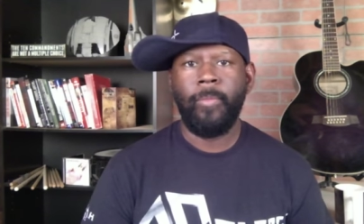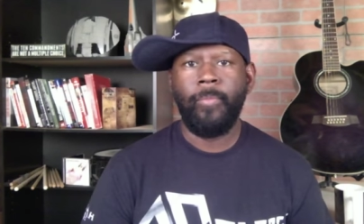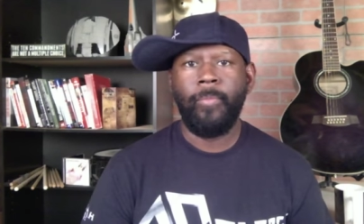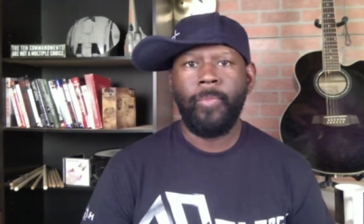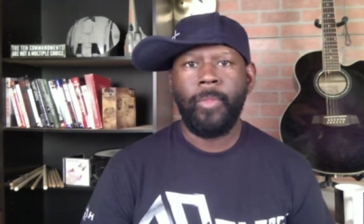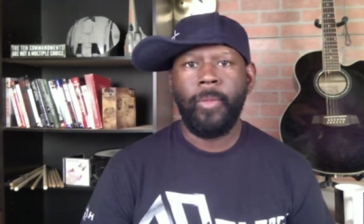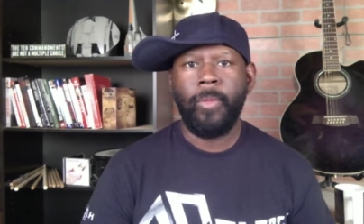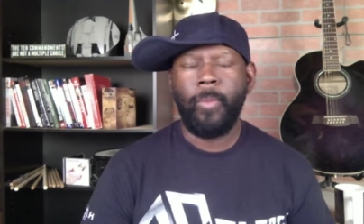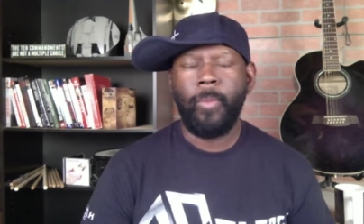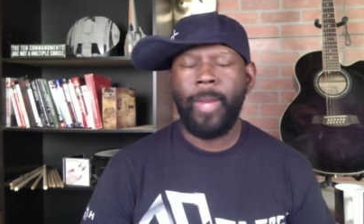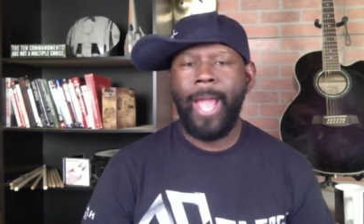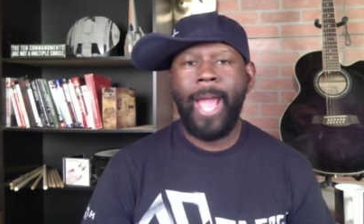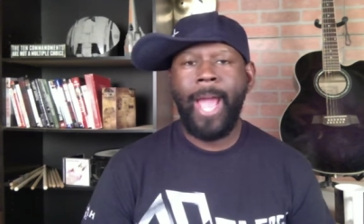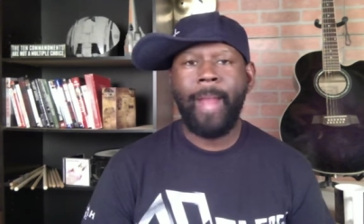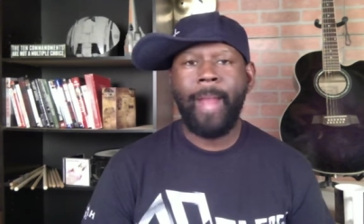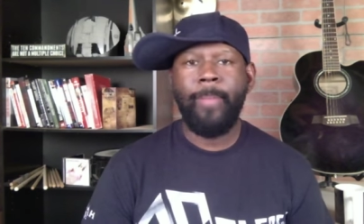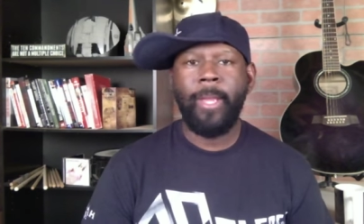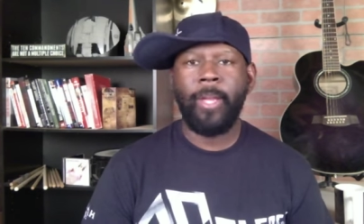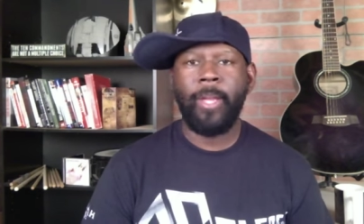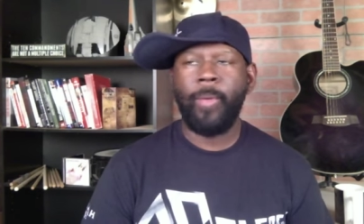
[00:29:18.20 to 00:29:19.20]
When
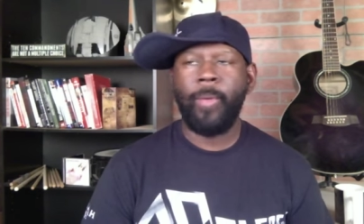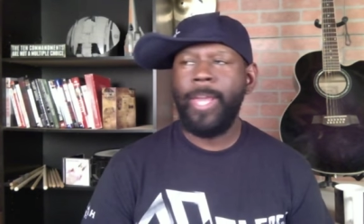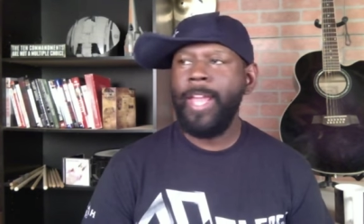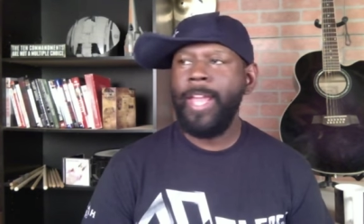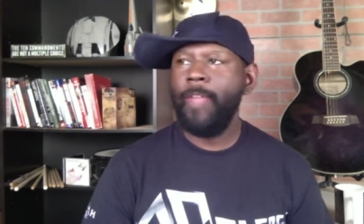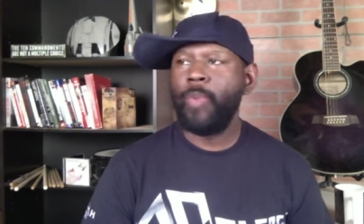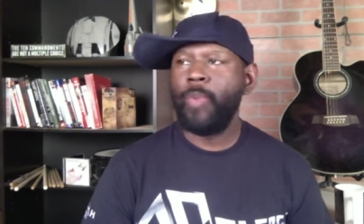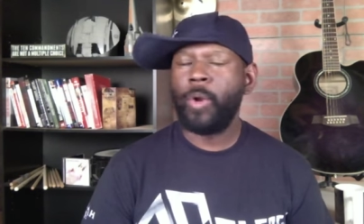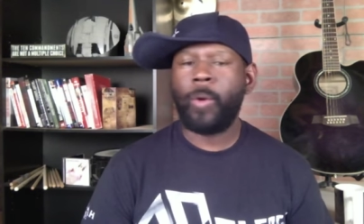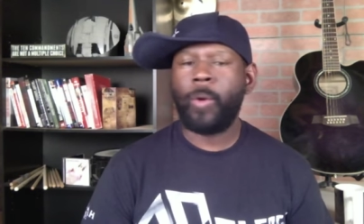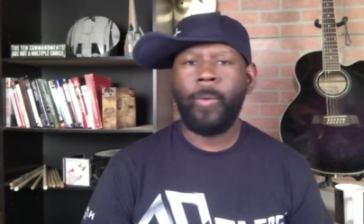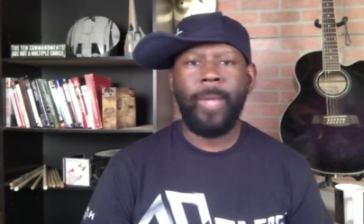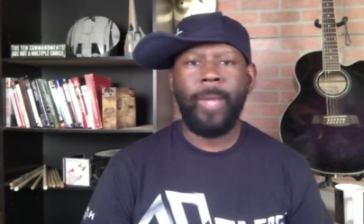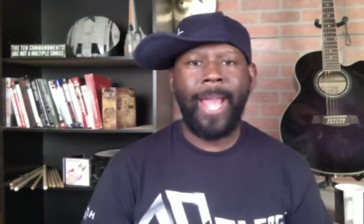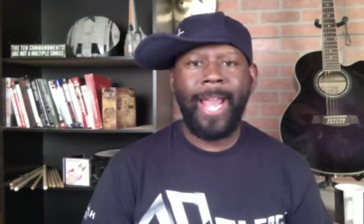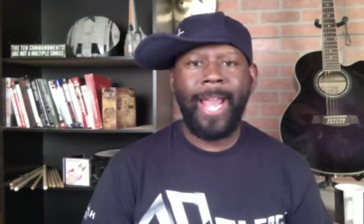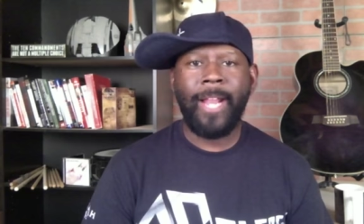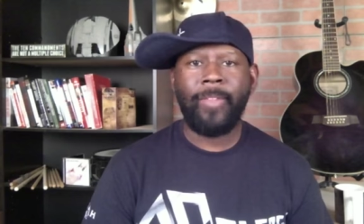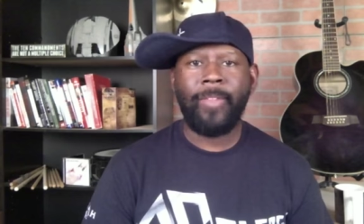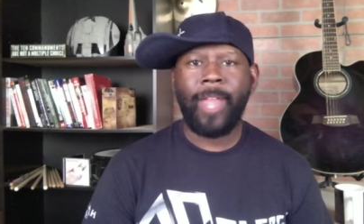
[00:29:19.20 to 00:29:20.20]
Adam and Eve were
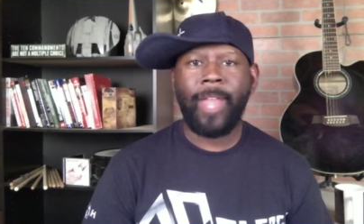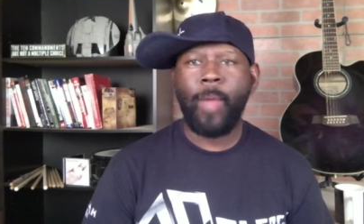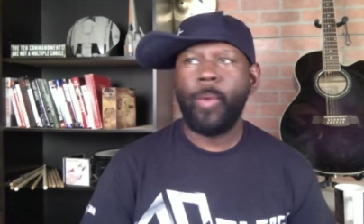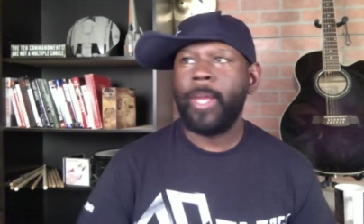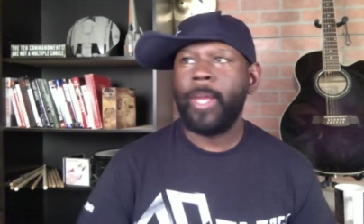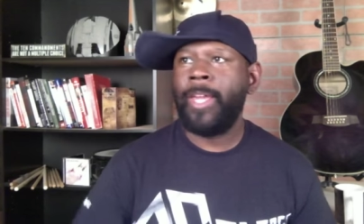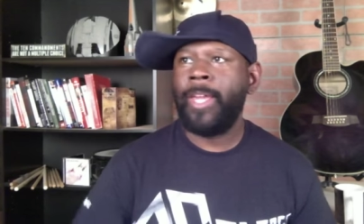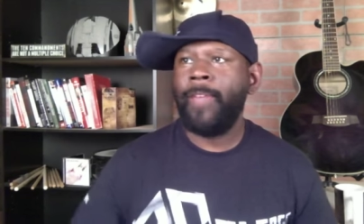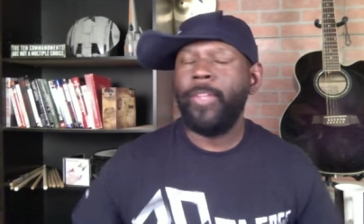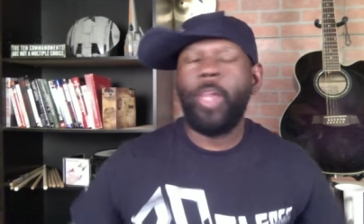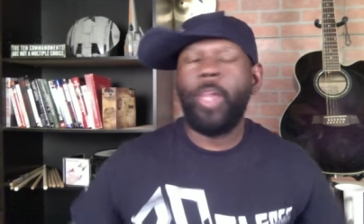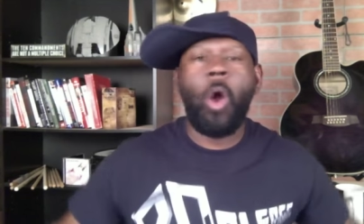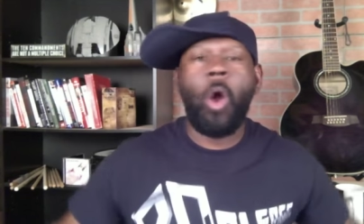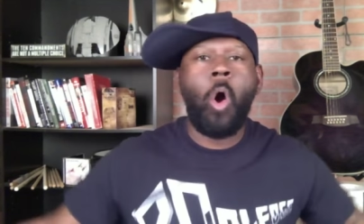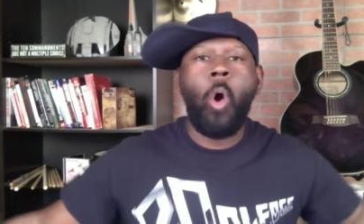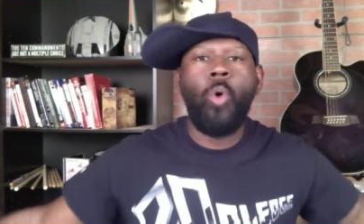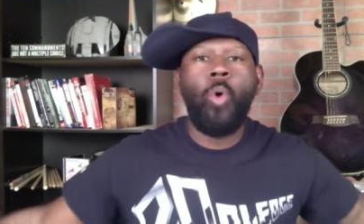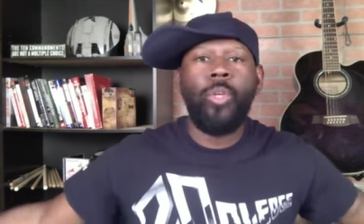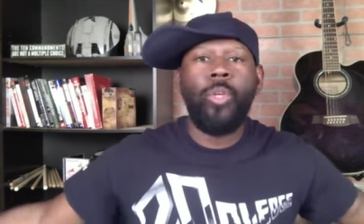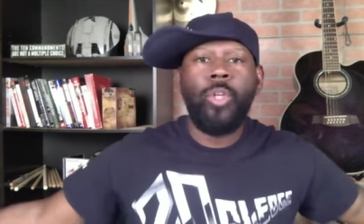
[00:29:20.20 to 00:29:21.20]
created, they were given the
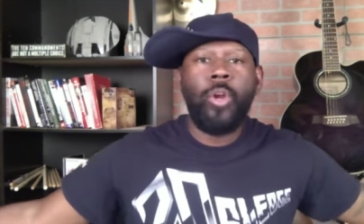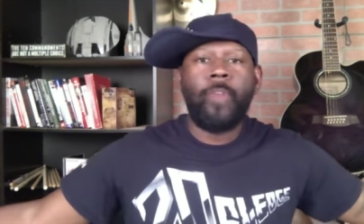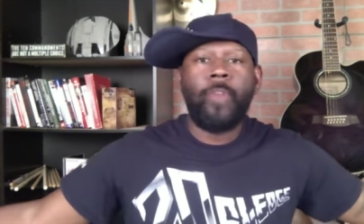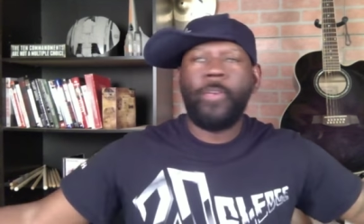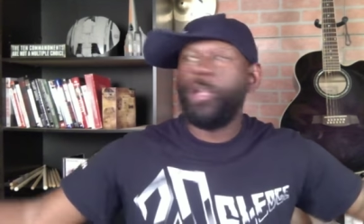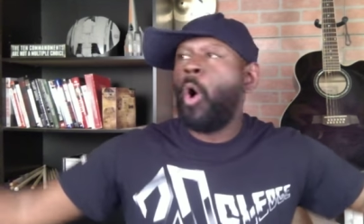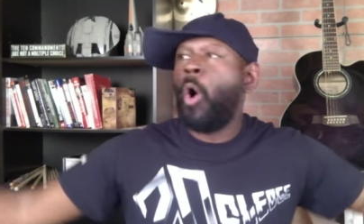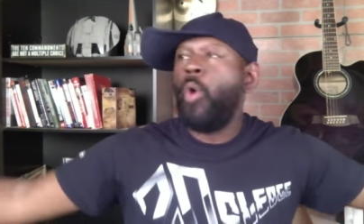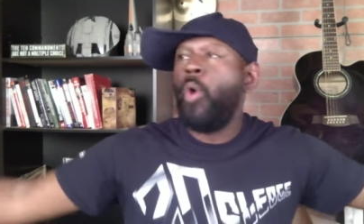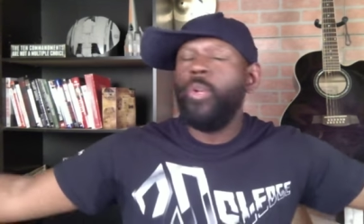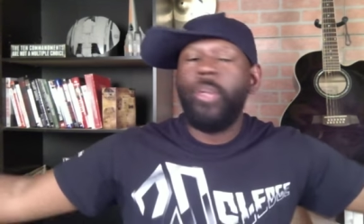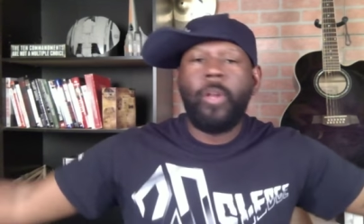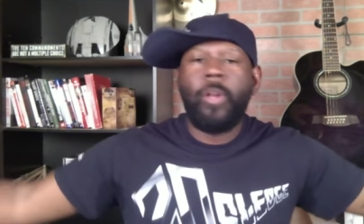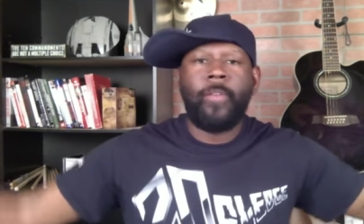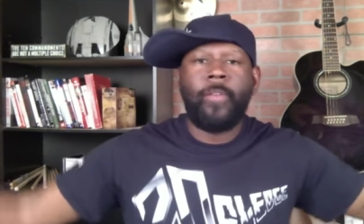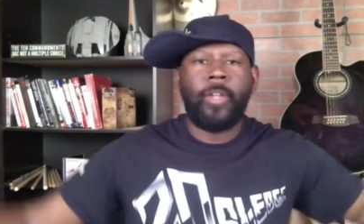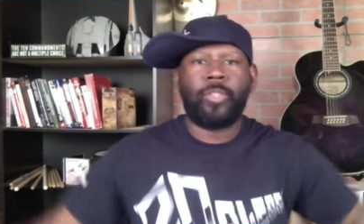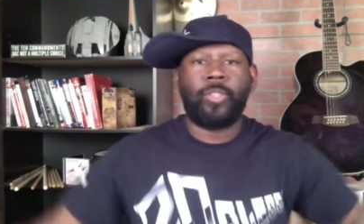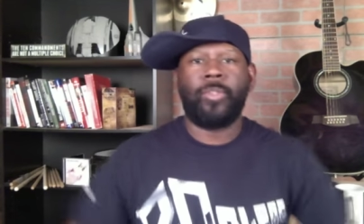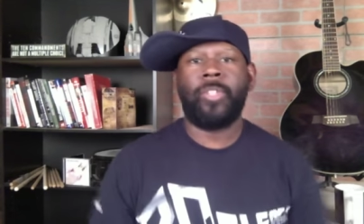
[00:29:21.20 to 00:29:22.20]
whole universe. The whole
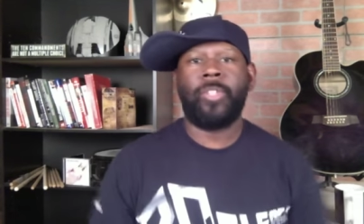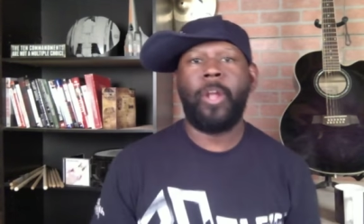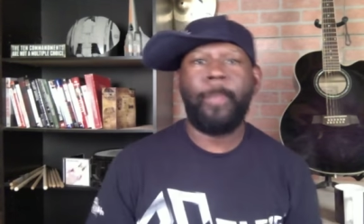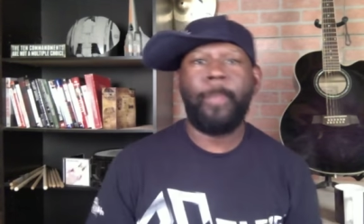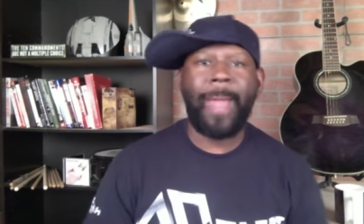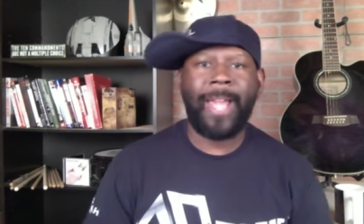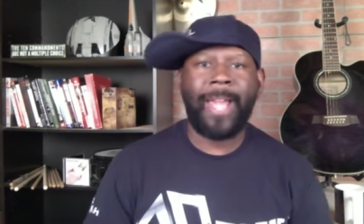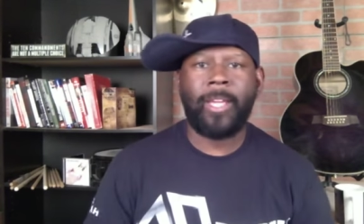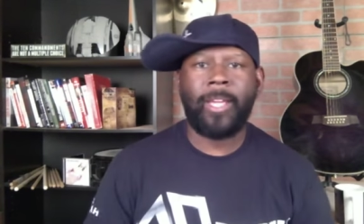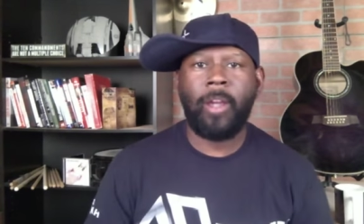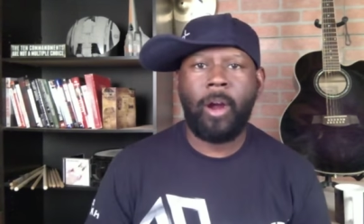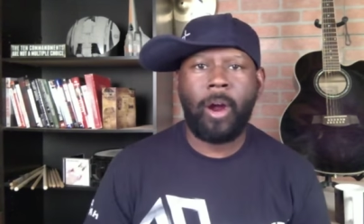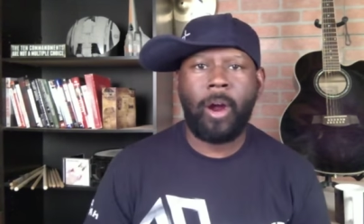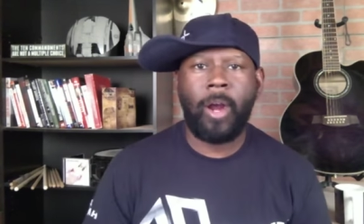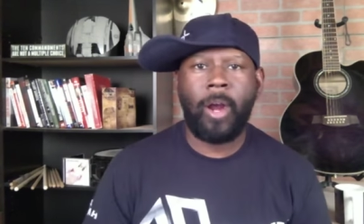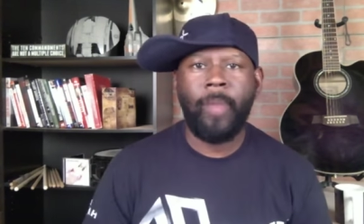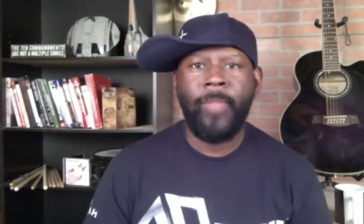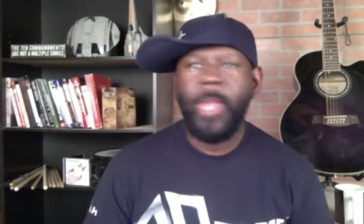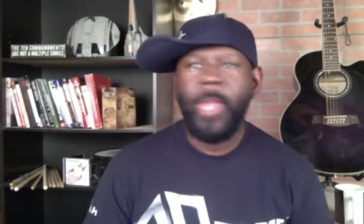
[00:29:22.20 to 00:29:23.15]
universe was their backyard.